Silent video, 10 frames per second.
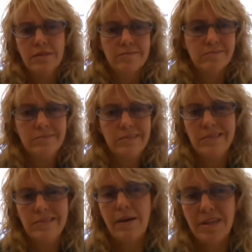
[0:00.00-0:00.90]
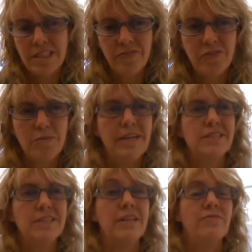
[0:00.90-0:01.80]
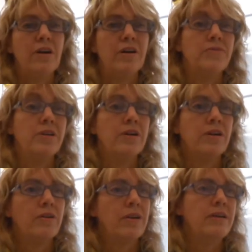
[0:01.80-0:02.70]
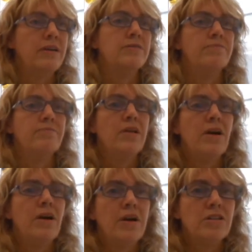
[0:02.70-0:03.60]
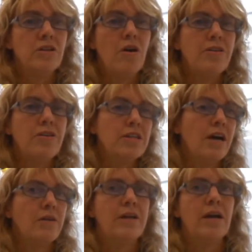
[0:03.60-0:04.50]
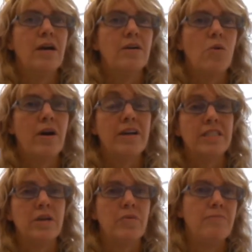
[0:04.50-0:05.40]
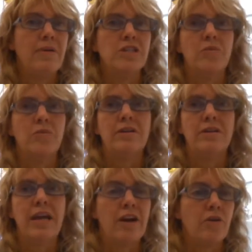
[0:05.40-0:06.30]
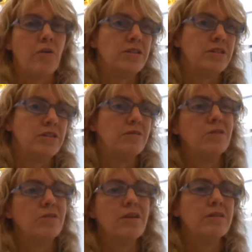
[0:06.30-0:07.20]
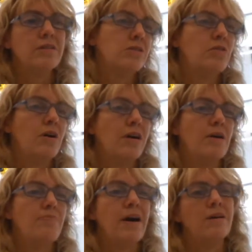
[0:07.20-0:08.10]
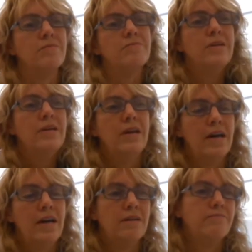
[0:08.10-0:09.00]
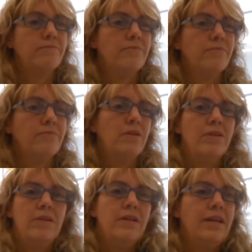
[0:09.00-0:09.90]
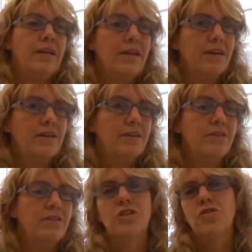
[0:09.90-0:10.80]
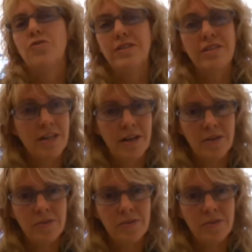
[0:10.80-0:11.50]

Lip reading: not much information involved. All right. All right, so all these quantities that we measure, we categorize into. Don't get too hung up on them. They're just fun to know